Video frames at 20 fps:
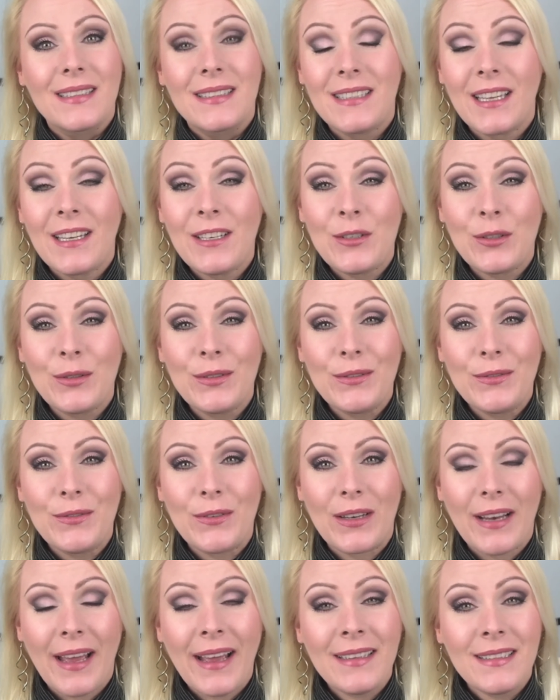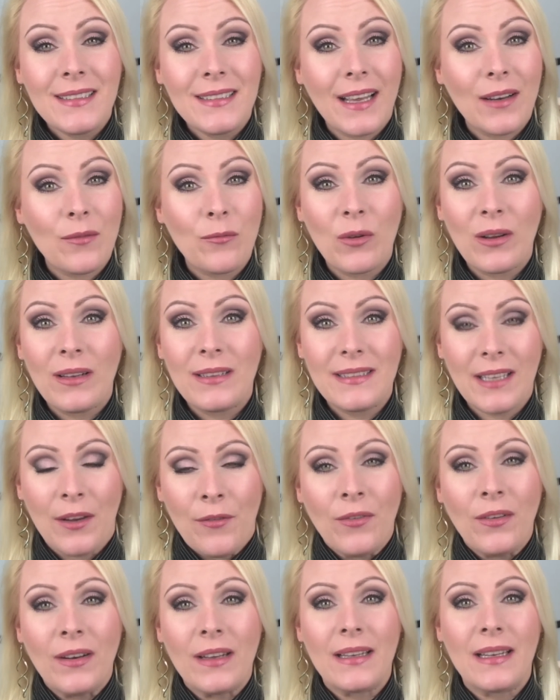Stay tuned for that, that will
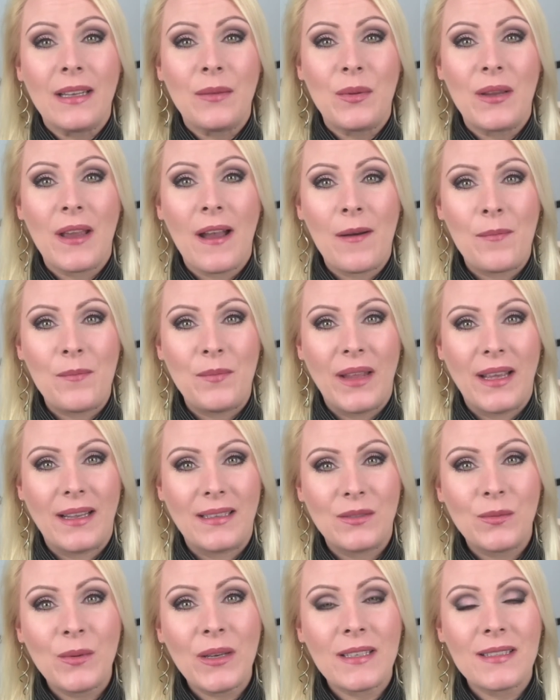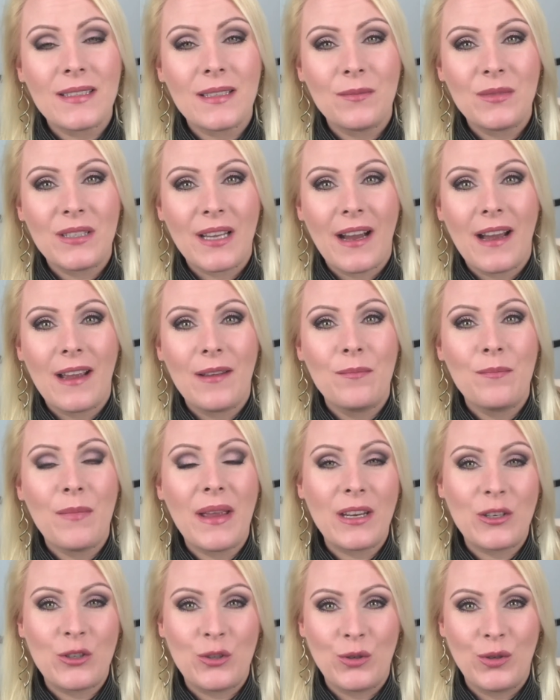definitely be up next week sometime,
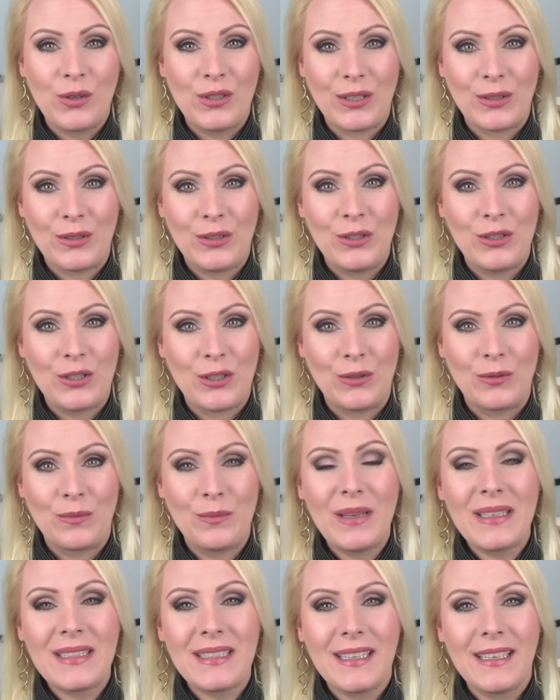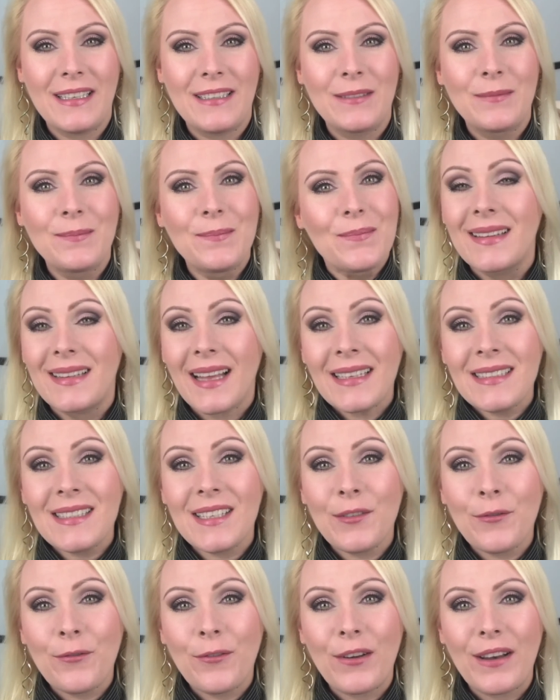make sure that you don't miss it. That's
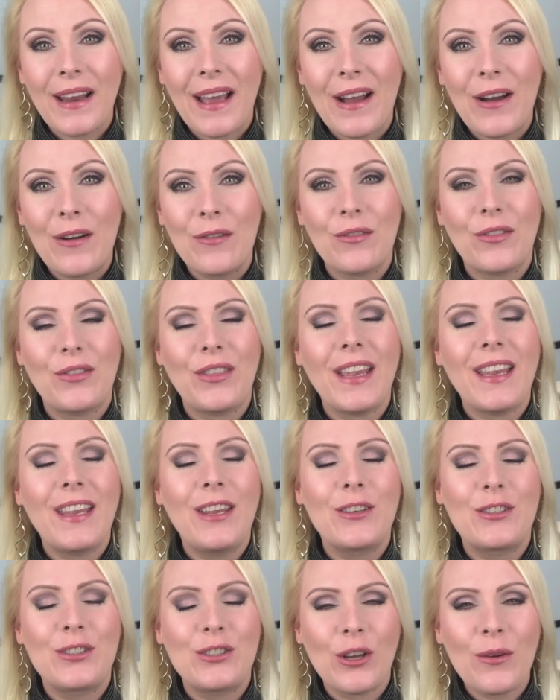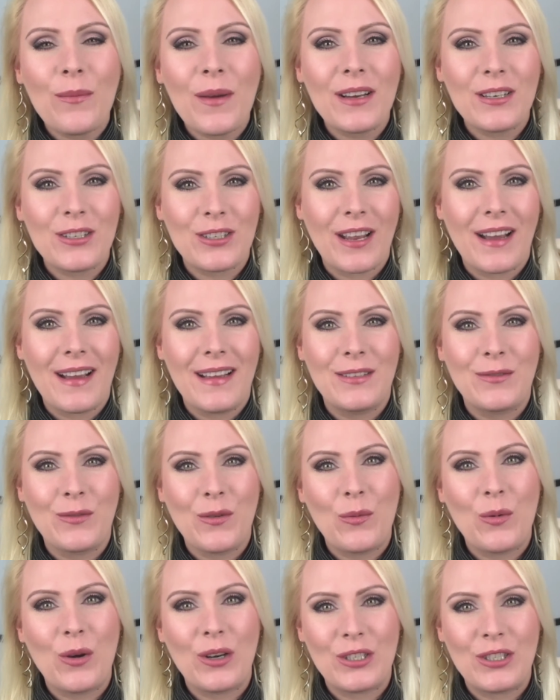it for now, thank you so much guys
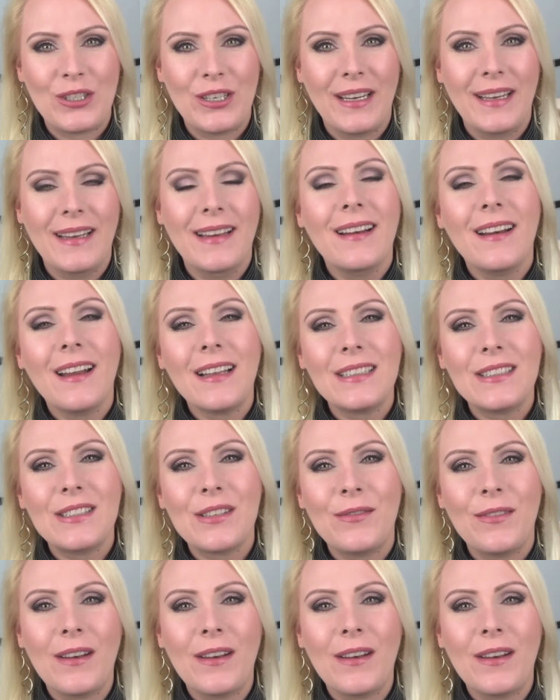for watching, lots